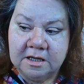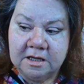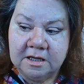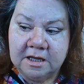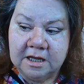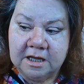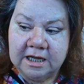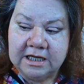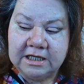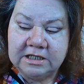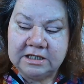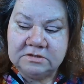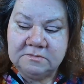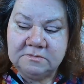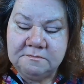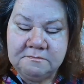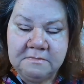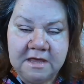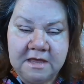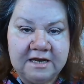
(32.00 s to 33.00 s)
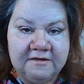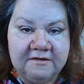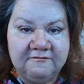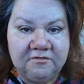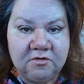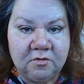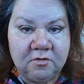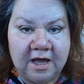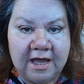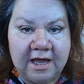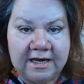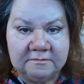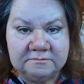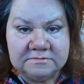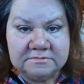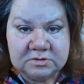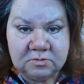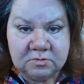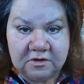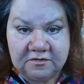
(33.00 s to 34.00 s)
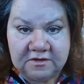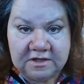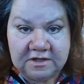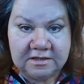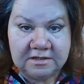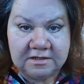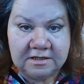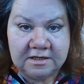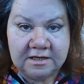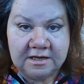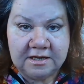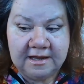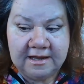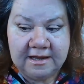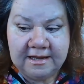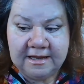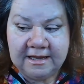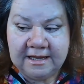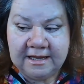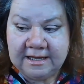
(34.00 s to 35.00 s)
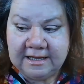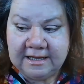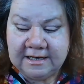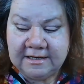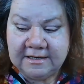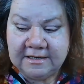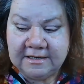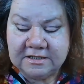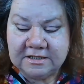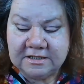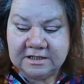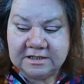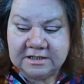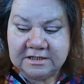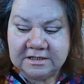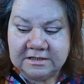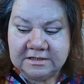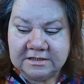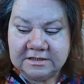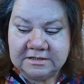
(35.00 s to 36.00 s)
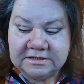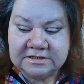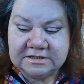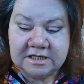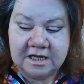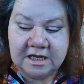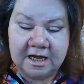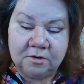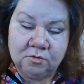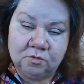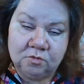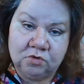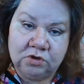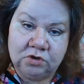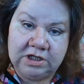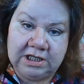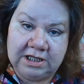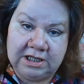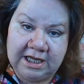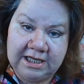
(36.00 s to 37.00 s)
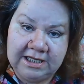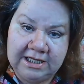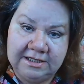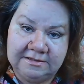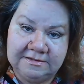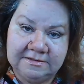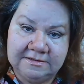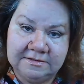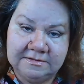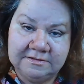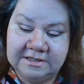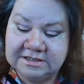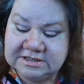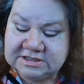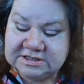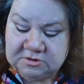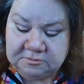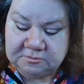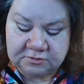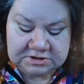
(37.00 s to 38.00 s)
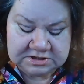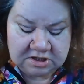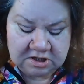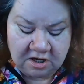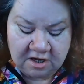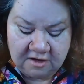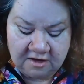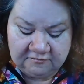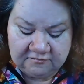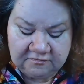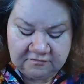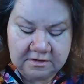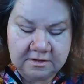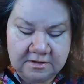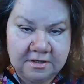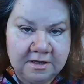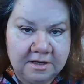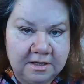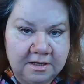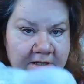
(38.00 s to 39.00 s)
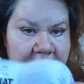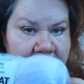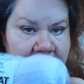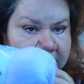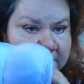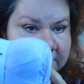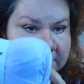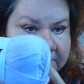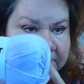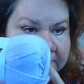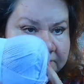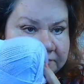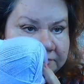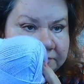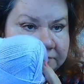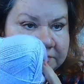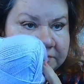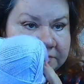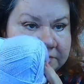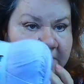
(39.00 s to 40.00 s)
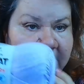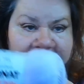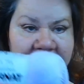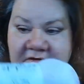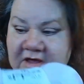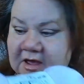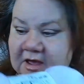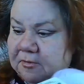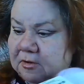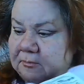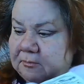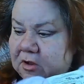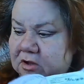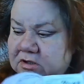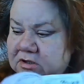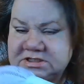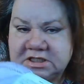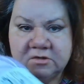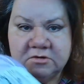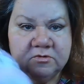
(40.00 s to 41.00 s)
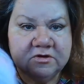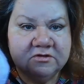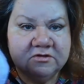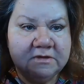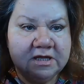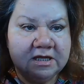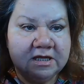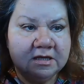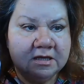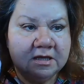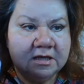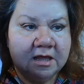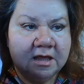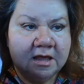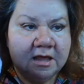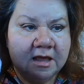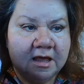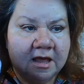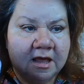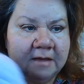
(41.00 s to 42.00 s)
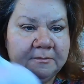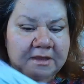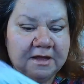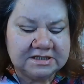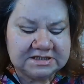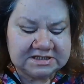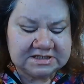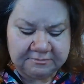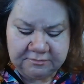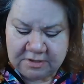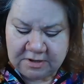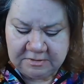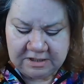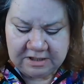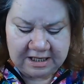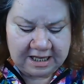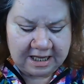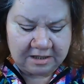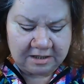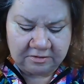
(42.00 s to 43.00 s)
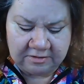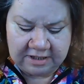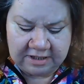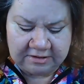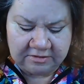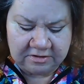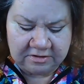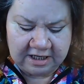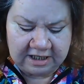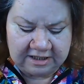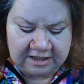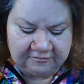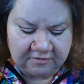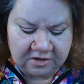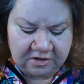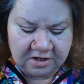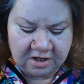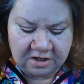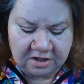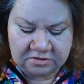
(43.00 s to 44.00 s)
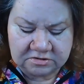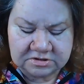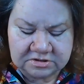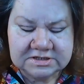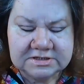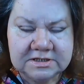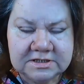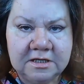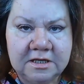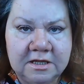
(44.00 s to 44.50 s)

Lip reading: I made a few items with it, and I really like it. It's super soft. I have a couple of balls here with me. I bought probably, like, I don't know, 8 or 9 different colors